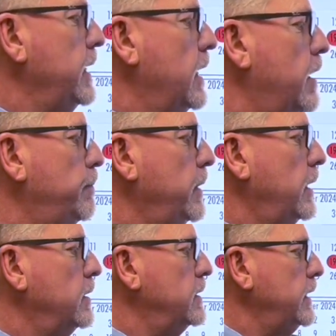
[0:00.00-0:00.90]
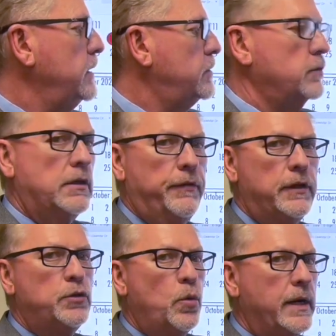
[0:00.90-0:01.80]
off because Easter's on
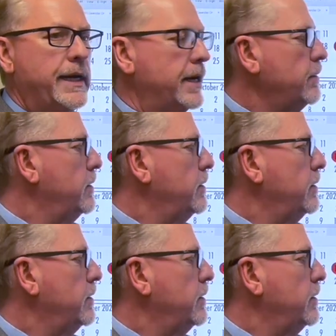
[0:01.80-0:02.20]
the 20th,